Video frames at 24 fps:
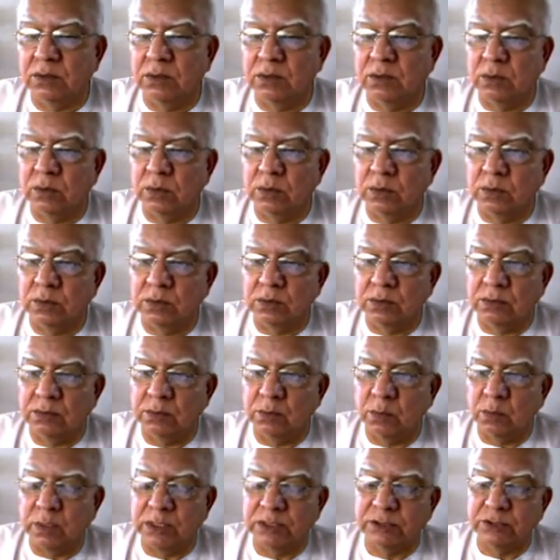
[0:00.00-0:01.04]

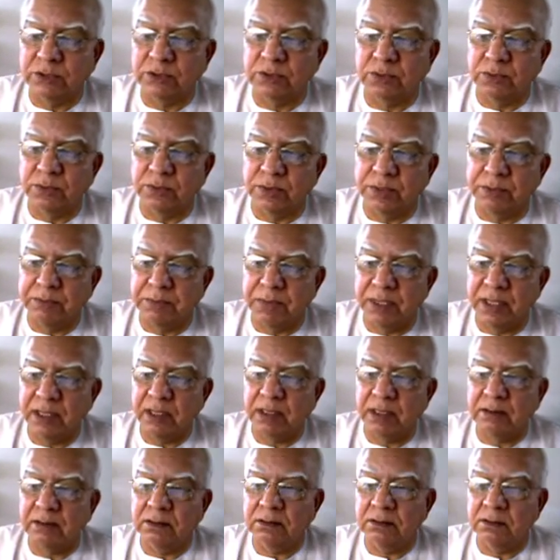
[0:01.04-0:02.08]
wants to
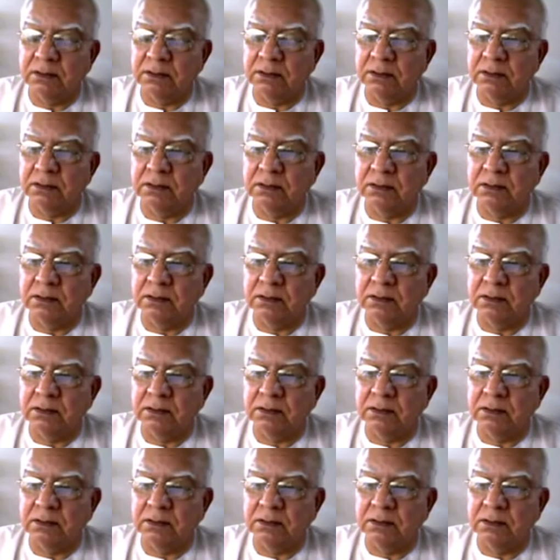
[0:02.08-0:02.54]
remain